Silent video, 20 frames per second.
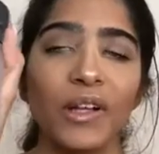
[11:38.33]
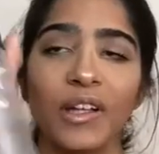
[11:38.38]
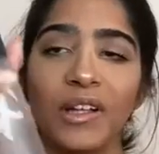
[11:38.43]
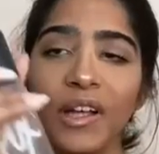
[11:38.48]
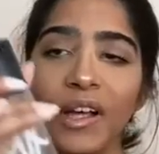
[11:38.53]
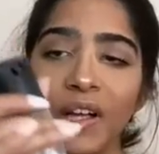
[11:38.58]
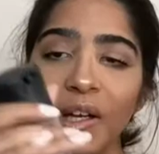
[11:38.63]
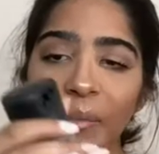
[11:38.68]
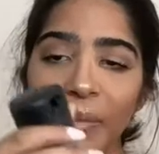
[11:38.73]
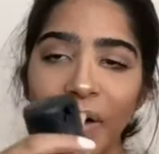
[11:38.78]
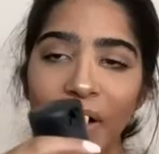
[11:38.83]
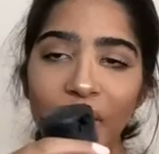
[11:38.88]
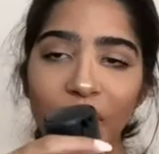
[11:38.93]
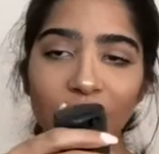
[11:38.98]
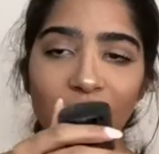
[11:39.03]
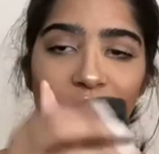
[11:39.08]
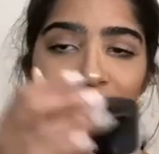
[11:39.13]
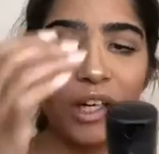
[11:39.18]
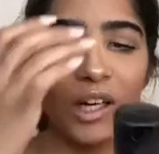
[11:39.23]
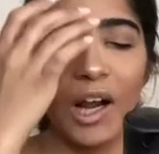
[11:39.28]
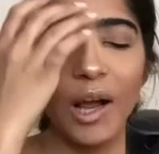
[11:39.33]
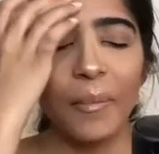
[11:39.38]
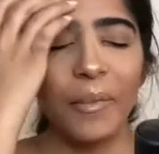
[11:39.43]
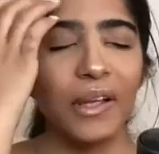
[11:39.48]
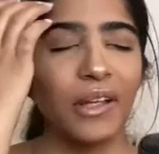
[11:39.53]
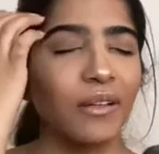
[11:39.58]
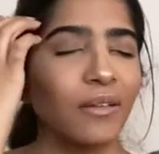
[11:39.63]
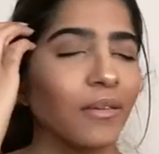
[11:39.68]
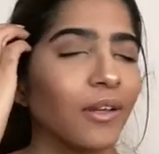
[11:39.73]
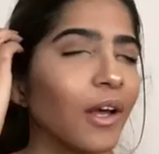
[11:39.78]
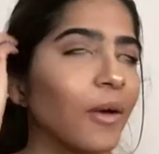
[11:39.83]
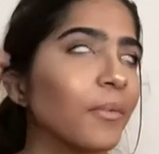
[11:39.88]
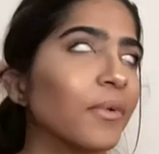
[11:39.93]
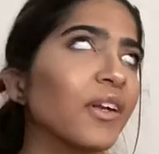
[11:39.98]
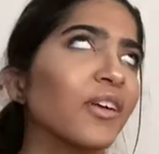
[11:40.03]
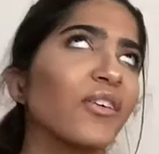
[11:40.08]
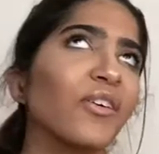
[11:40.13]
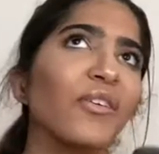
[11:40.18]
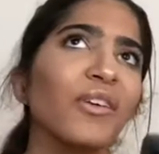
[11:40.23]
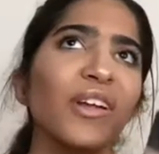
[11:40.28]
setting powder. I mean, I'm going
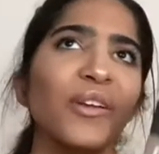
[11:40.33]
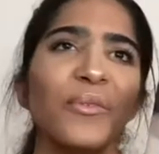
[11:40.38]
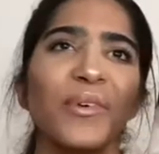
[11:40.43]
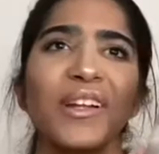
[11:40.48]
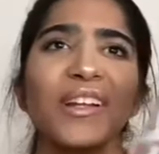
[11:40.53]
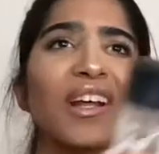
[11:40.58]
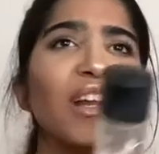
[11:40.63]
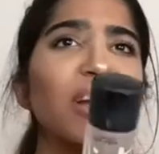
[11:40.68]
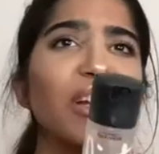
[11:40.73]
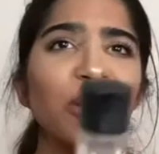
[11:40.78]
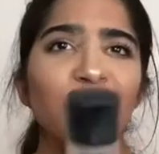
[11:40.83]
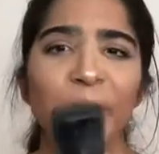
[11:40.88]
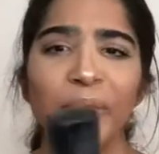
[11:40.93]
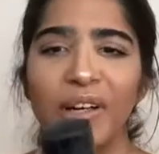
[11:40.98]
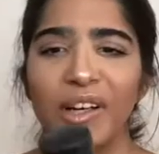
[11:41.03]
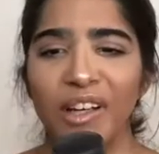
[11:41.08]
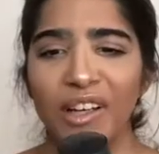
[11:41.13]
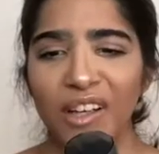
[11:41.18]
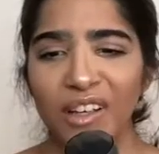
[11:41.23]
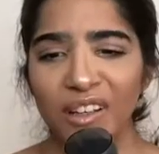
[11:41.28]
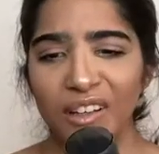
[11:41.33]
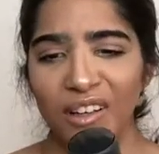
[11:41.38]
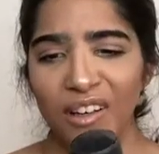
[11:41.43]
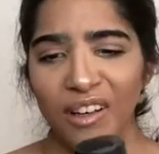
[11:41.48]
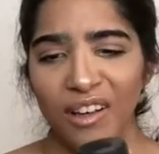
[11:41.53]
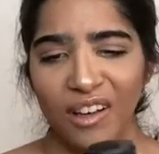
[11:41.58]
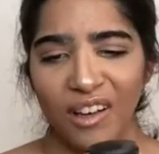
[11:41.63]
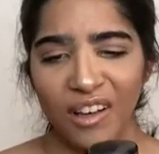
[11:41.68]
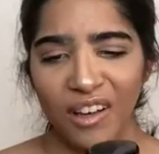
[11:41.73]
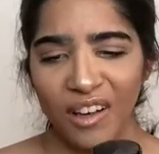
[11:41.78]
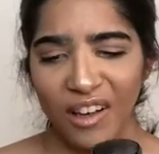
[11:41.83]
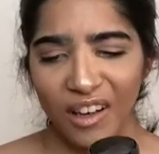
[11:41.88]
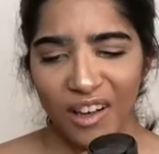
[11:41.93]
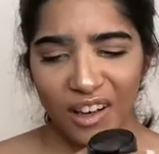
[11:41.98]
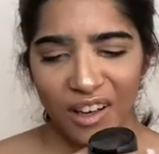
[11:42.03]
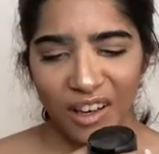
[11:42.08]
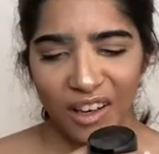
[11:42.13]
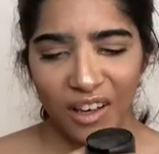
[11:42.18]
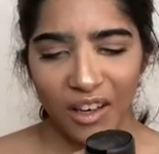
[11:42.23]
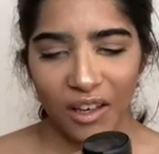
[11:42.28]
to go in with setting spray.
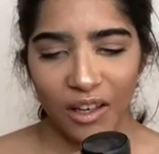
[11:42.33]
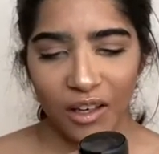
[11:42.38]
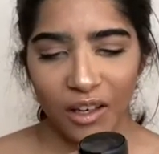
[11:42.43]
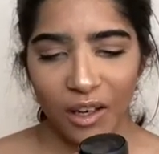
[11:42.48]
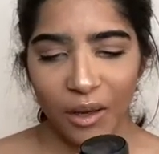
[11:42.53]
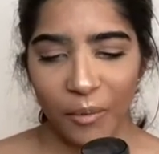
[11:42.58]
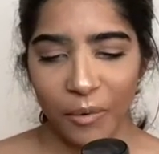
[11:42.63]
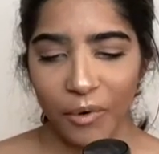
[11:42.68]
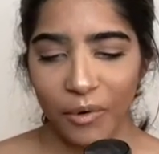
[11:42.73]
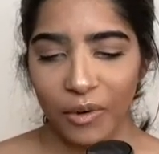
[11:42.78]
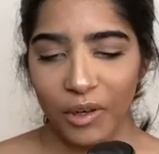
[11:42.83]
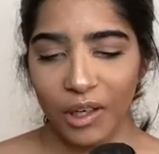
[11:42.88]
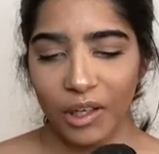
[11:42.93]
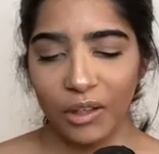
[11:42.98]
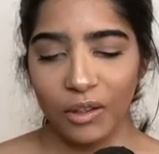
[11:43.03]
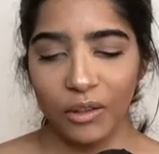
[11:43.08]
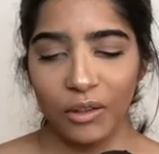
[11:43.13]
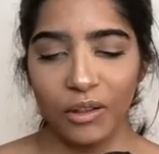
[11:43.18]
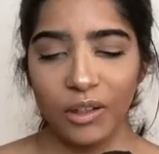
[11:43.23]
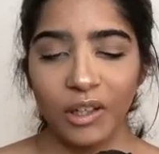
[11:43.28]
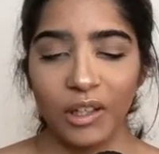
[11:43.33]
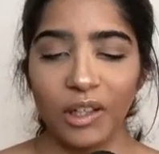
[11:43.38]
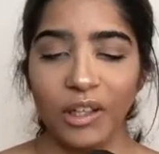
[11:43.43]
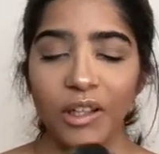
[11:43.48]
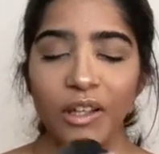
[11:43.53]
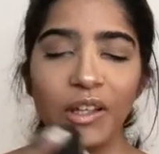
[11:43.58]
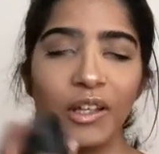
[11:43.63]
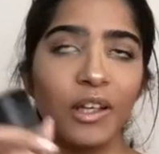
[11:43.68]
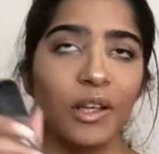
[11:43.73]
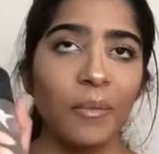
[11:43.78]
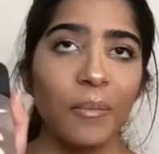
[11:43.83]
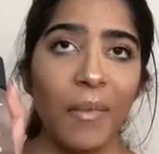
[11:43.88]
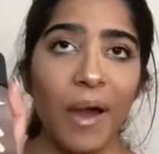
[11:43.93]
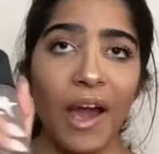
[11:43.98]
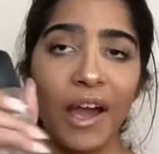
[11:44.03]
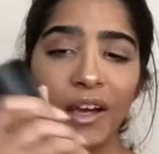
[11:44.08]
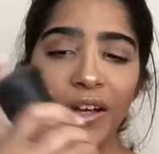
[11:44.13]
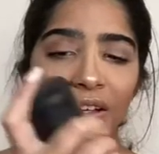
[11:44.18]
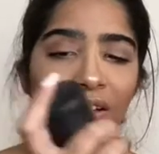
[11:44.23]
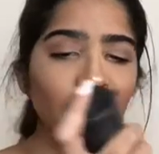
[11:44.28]
And I'm going to, this is the
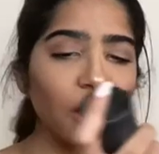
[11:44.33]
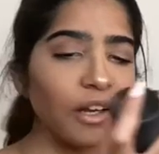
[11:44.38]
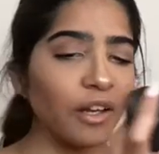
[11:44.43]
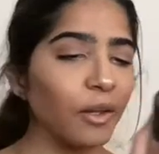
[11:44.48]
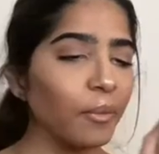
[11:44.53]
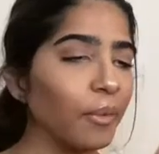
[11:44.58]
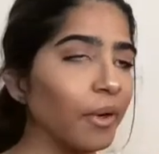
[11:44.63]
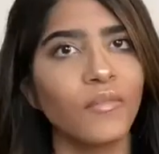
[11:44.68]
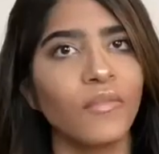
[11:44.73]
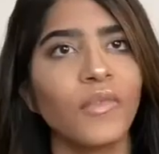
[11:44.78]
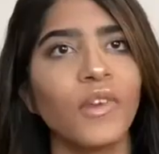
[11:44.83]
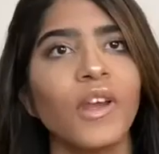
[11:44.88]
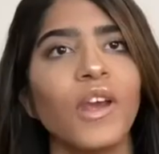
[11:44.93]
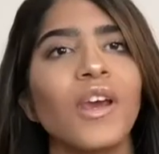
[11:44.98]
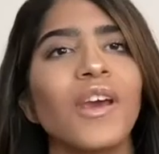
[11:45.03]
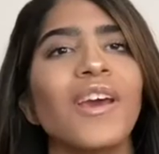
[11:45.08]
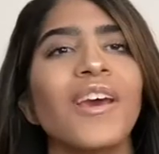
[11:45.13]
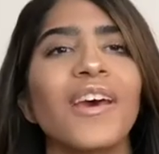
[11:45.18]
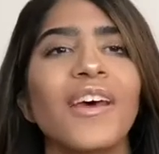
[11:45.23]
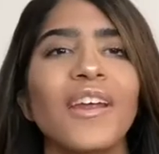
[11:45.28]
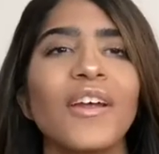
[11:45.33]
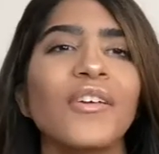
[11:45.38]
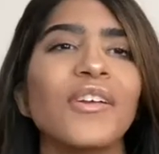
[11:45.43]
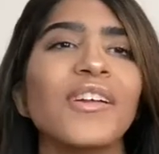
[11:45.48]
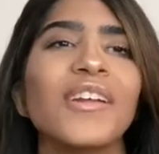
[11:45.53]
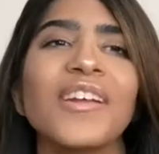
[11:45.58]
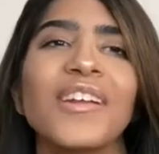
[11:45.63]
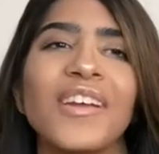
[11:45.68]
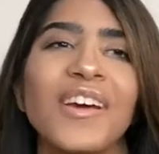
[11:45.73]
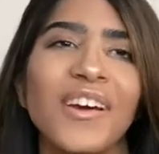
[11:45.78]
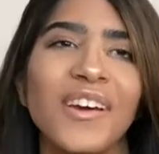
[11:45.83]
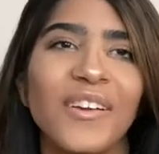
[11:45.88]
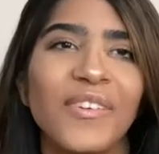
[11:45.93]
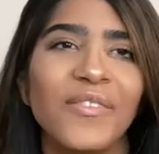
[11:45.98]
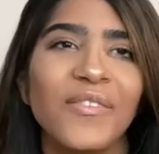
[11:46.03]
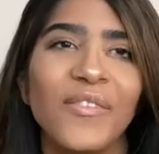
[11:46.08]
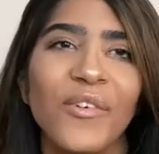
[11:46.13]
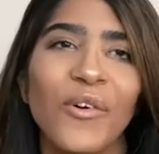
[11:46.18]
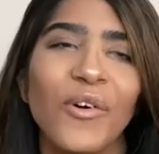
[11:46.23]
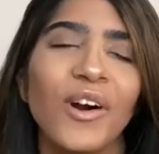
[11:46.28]
MAC setting spray so this is
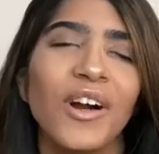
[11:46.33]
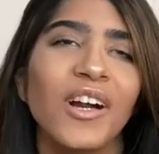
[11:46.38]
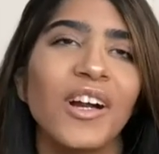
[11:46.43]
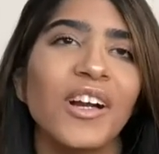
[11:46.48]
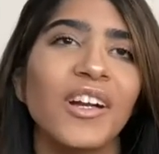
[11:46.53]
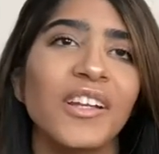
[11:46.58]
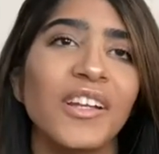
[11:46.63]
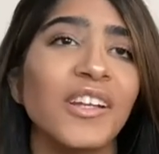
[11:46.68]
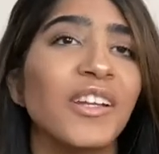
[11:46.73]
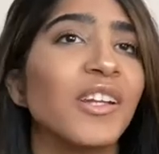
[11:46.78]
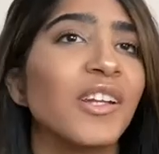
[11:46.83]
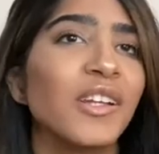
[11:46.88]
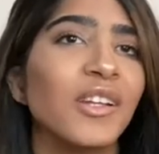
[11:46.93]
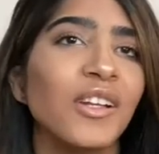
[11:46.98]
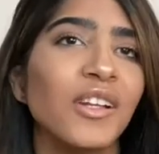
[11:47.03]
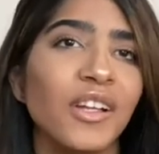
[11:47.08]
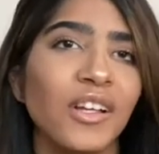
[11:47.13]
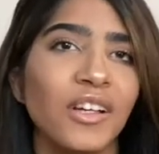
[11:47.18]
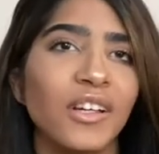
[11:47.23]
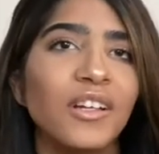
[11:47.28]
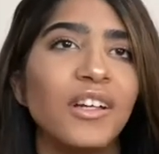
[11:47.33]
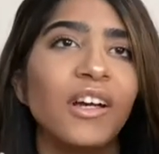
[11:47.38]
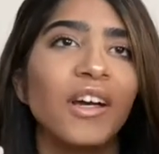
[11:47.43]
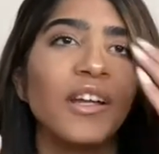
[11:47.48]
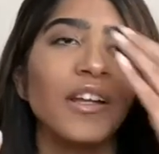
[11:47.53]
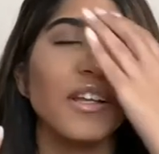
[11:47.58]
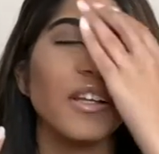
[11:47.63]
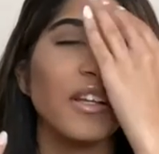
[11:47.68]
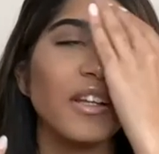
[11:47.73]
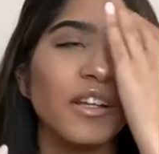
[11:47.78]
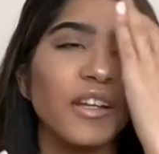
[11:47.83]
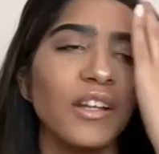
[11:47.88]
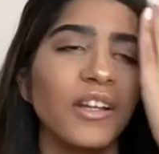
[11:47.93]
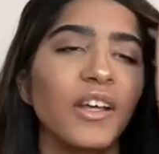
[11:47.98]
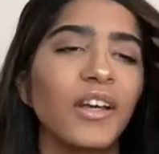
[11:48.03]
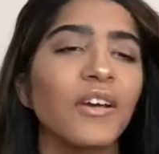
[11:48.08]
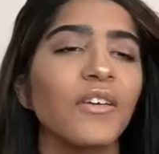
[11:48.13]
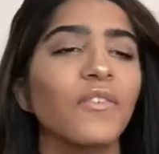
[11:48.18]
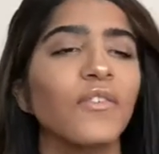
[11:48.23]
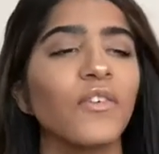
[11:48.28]
it for this is the look this is
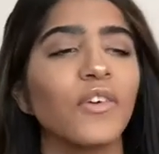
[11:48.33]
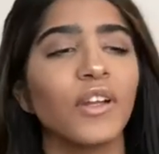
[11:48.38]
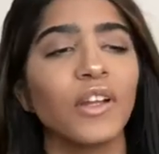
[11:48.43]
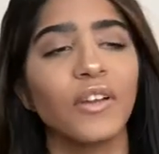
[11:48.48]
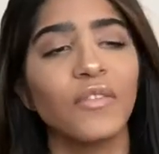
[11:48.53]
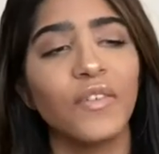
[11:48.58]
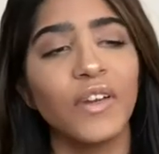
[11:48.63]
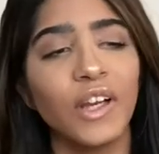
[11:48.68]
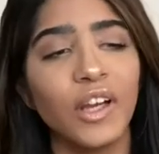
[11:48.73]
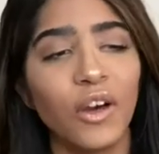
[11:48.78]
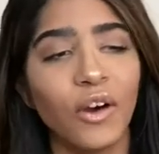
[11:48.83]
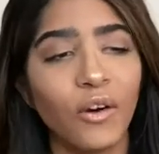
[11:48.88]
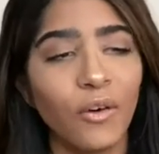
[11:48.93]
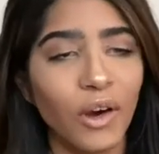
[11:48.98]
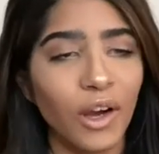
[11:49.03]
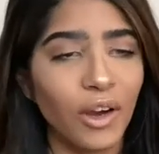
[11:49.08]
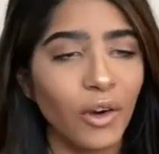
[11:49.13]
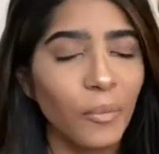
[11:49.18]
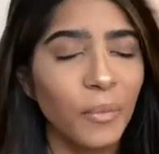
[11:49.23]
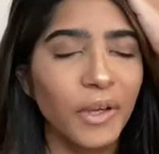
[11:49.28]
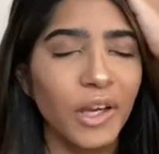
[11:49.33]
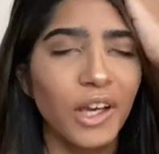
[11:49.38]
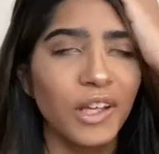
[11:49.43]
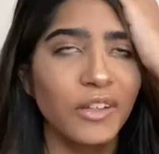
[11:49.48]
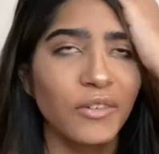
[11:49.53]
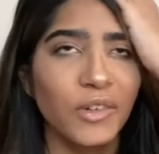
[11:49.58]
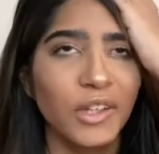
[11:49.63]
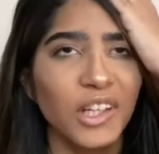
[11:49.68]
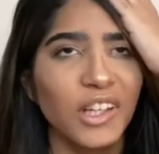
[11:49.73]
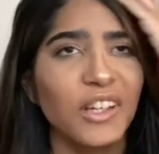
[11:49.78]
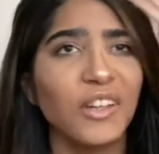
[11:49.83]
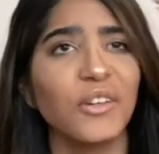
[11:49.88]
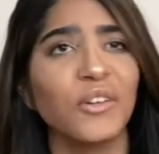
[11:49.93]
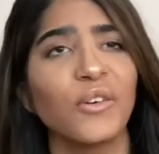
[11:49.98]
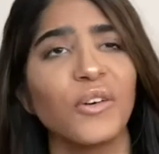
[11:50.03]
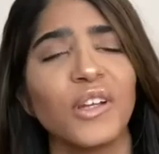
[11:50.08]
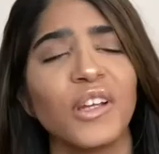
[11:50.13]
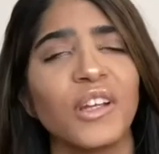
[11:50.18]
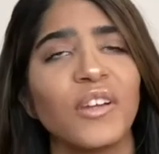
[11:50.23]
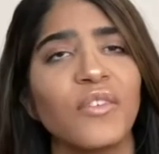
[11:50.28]
it for this video i hope you guys really
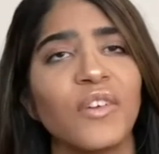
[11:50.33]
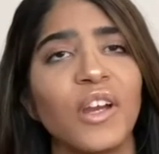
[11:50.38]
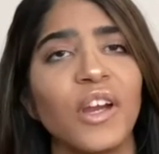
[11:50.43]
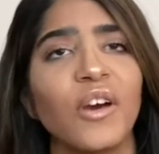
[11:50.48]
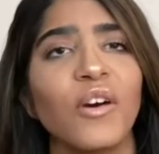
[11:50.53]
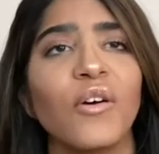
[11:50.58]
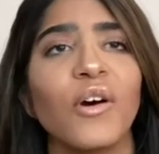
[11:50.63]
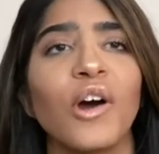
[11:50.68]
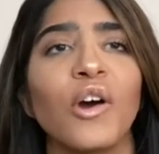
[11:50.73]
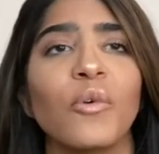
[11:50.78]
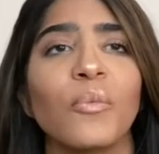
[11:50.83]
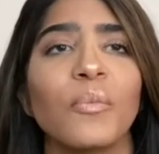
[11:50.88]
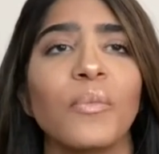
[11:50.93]
enjoyed this video